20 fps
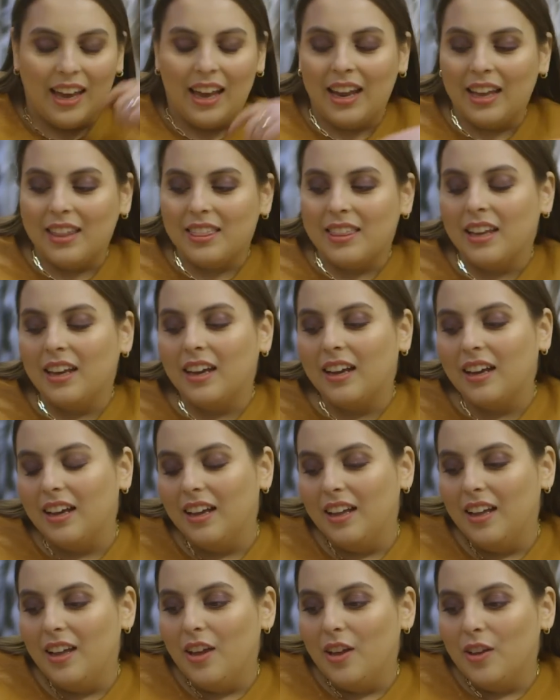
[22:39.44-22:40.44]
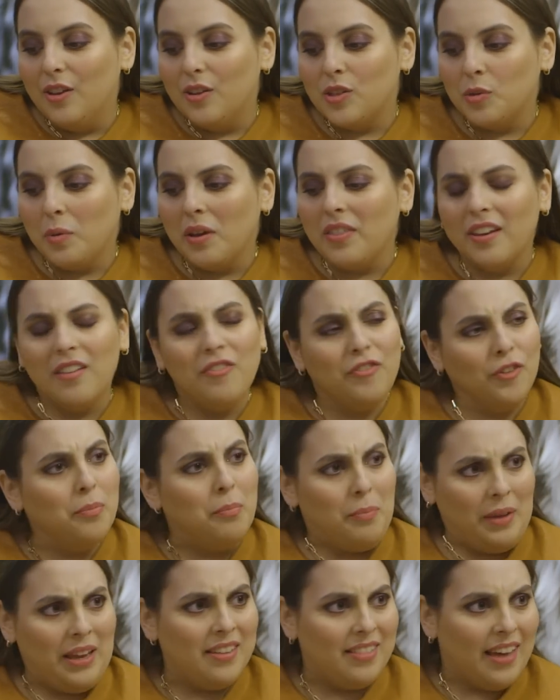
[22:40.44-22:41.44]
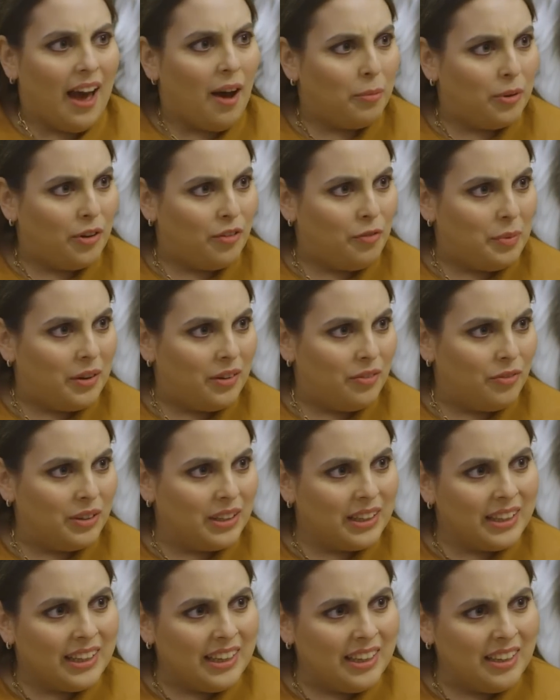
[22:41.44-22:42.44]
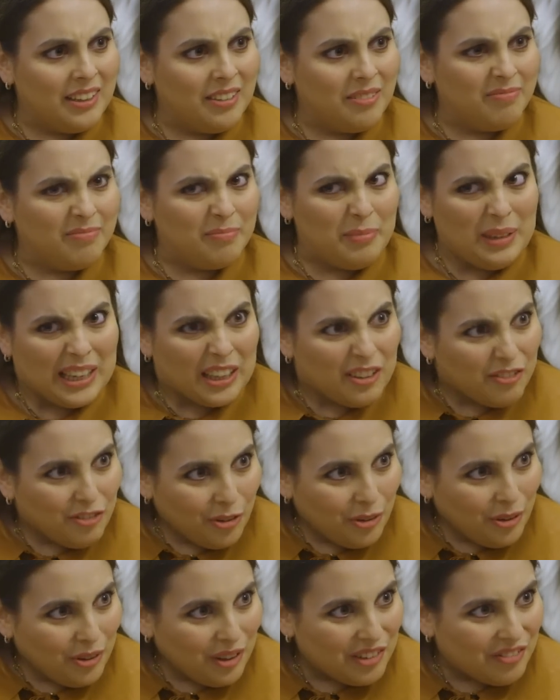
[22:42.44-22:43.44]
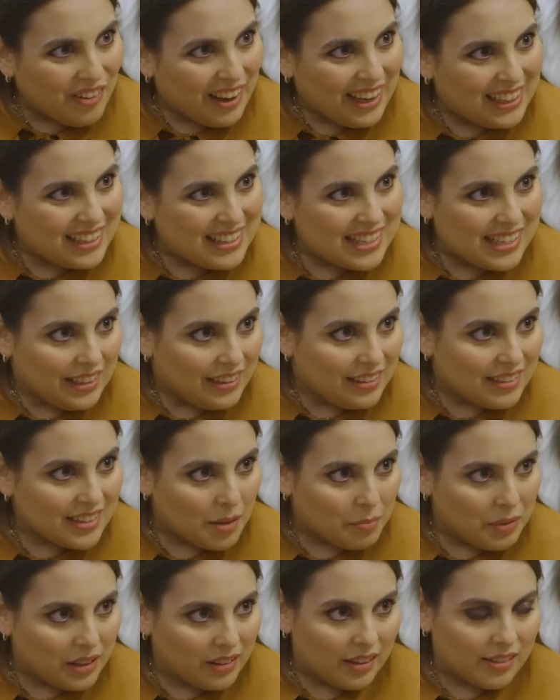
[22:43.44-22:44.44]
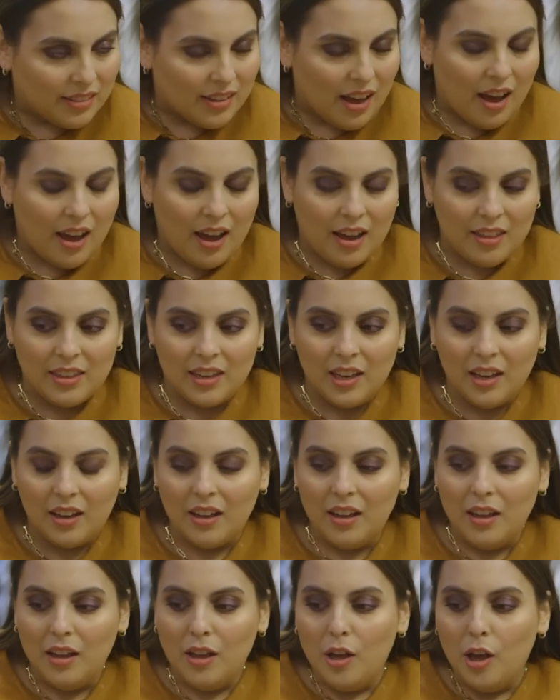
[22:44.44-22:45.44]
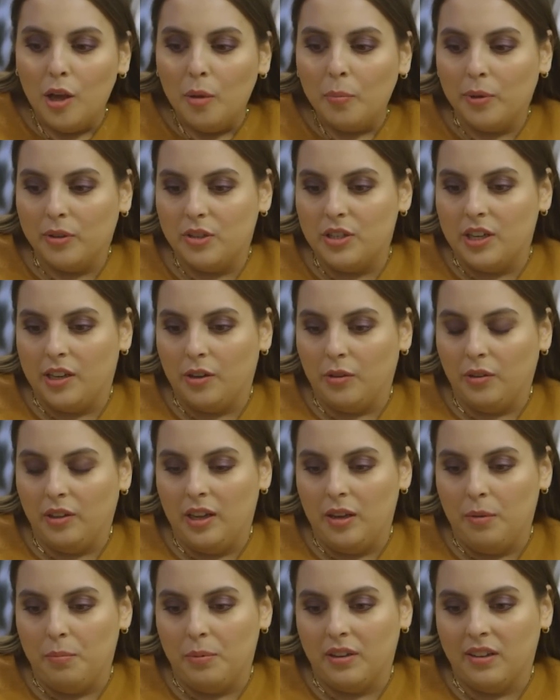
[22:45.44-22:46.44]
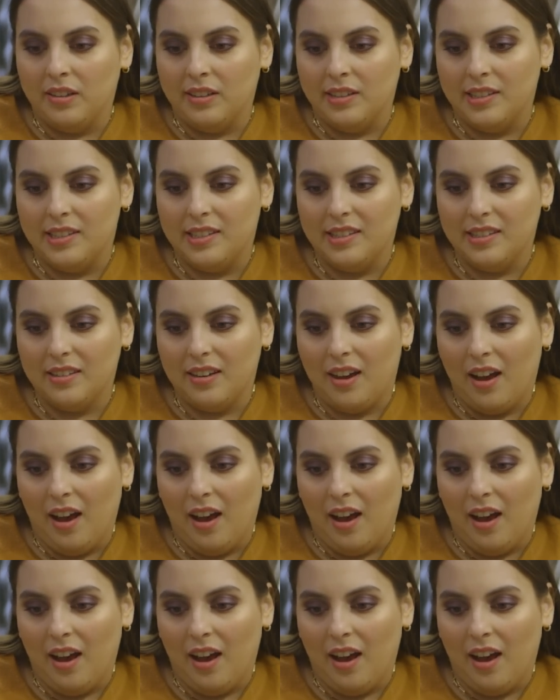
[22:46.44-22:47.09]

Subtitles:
and I think for me that would have been really meaningful if I had seen something like that. I think particularly because